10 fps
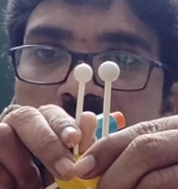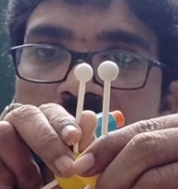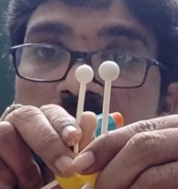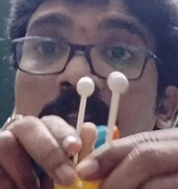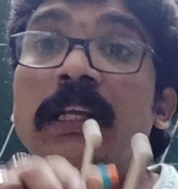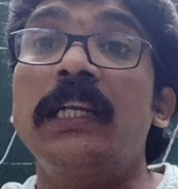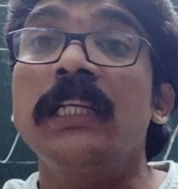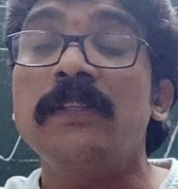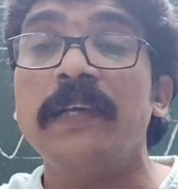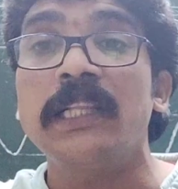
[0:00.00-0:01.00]
That is
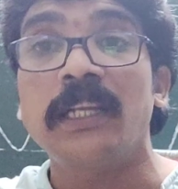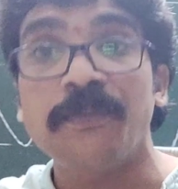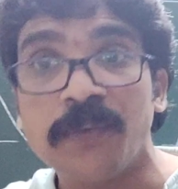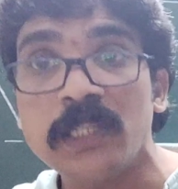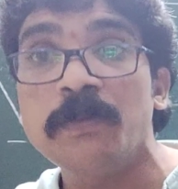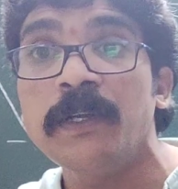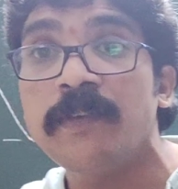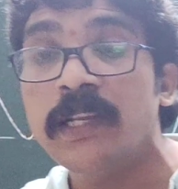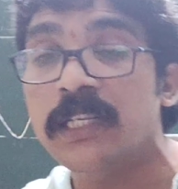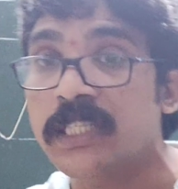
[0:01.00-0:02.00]
why the difference between
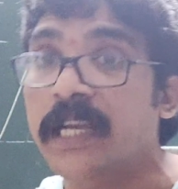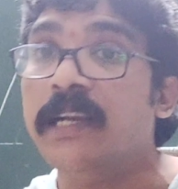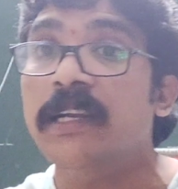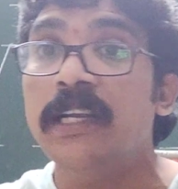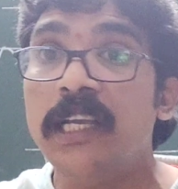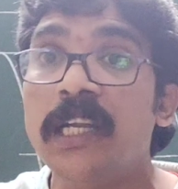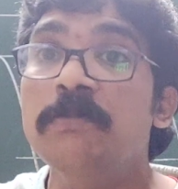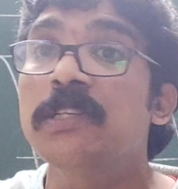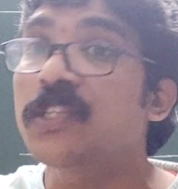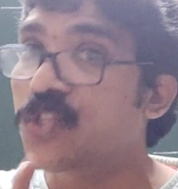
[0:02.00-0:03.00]
staggered and eclipsed
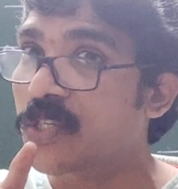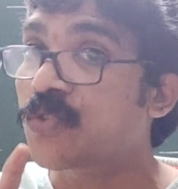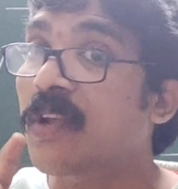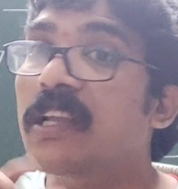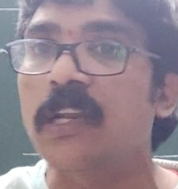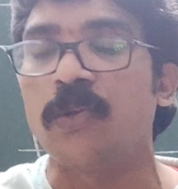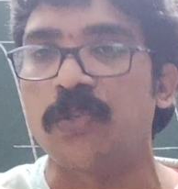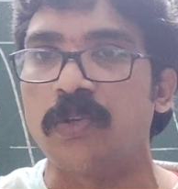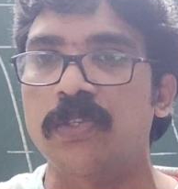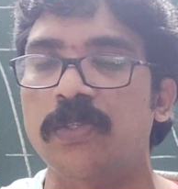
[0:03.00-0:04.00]
is just 12
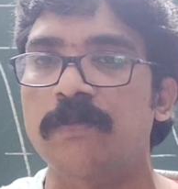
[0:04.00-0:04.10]
kilojoules.